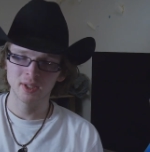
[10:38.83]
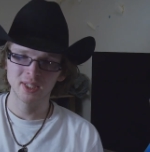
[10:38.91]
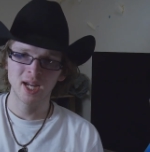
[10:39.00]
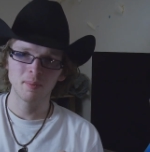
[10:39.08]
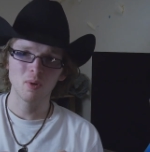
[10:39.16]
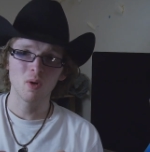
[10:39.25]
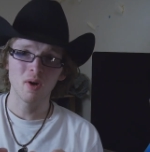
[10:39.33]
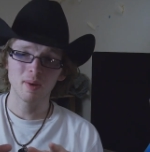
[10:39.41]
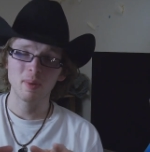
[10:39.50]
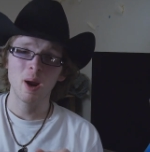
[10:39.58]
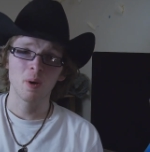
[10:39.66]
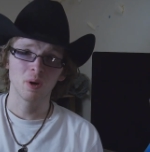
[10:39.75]
example of
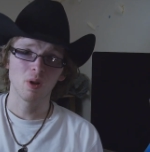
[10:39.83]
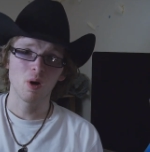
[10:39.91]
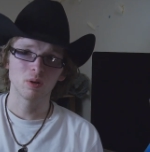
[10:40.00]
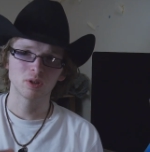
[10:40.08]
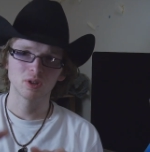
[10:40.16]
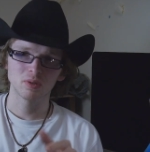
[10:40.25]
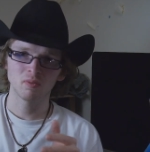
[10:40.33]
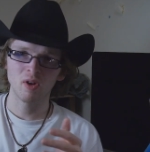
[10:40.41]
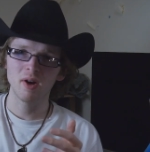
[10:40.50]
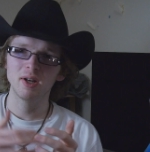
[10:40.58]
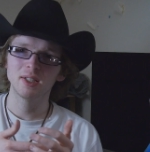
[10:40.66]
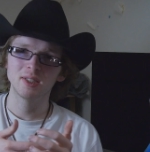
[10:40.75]
like parody law. It's
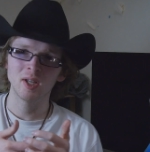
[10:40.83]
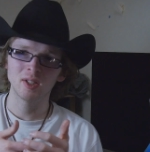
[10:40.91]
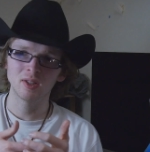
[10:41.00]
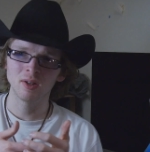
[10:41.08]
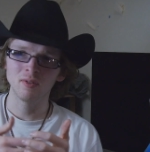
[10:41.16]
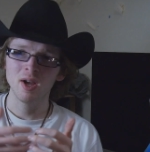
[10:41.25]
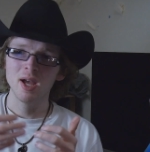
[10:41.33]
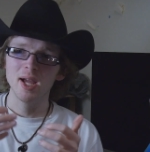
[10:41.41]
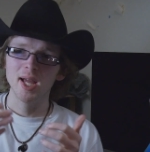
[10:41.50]
very distinctive,